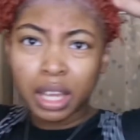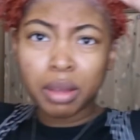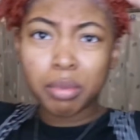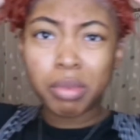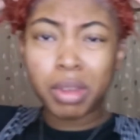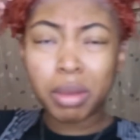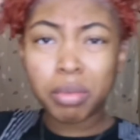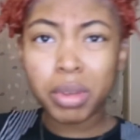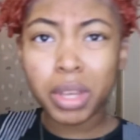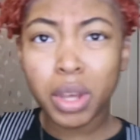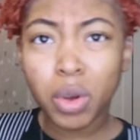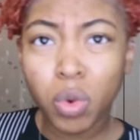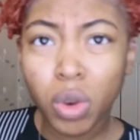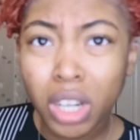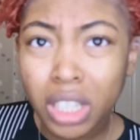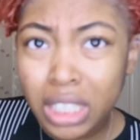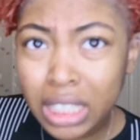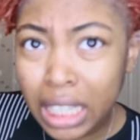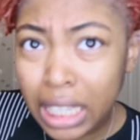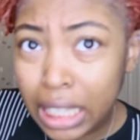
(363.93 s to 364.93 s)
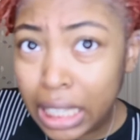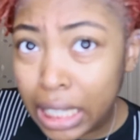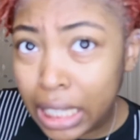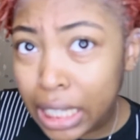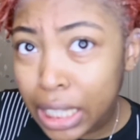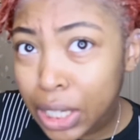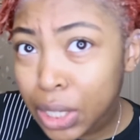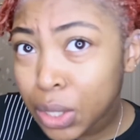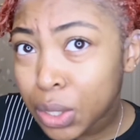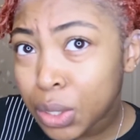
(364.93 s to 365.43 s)
maybe it worked a
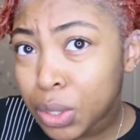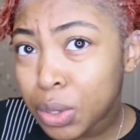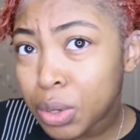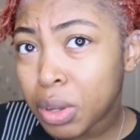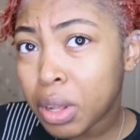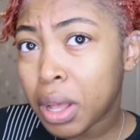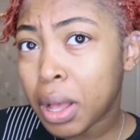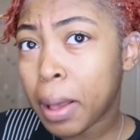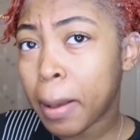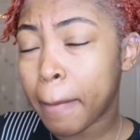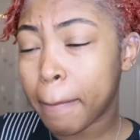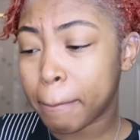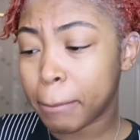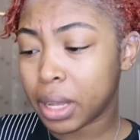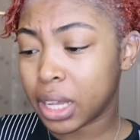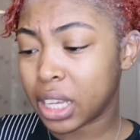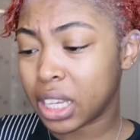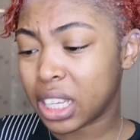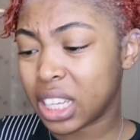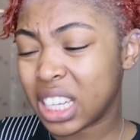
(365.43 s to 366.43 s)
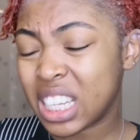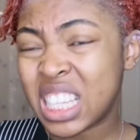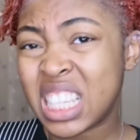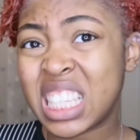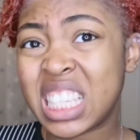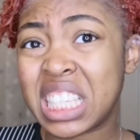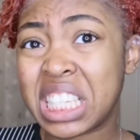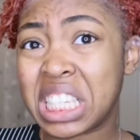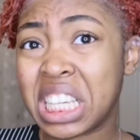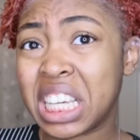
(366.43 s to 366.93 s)
little, but it
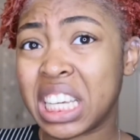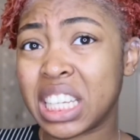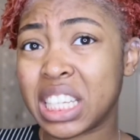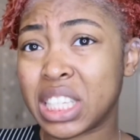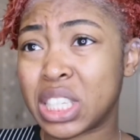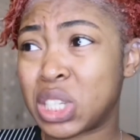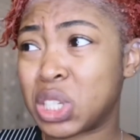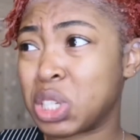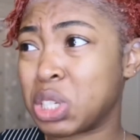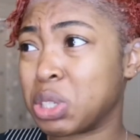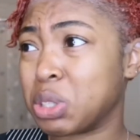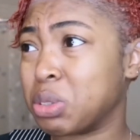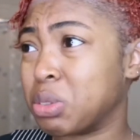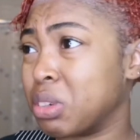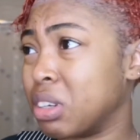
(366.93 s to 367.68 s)
stinks too.